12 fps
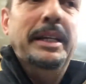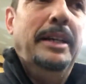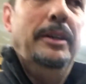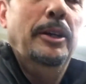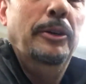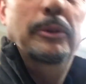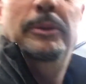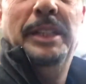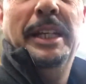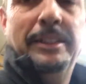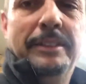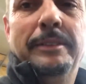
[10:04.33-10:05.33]
it go
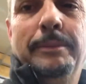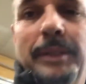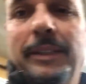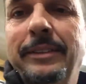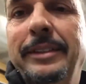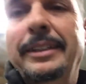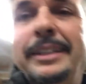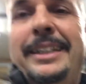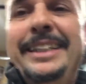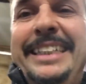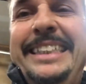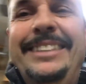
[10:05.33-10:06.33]
yet, but
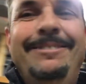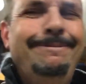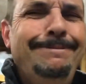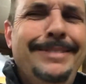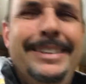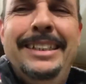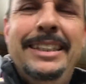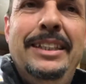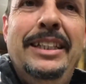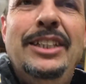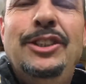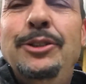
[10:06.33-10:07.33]
at
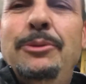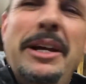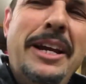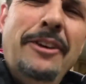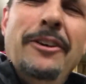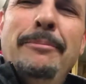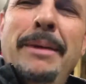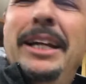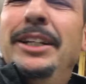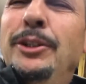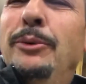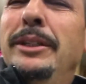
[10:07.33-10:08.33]
least you hear it making
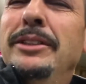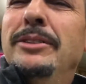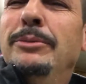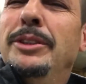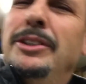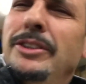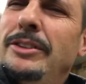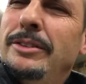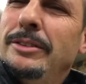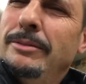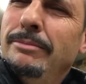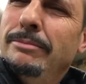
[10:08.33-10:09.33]
noise, which is
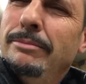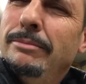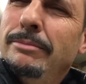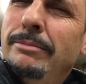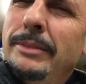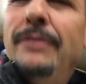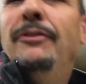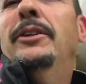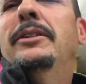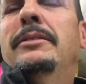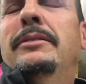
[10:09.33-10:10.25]
different.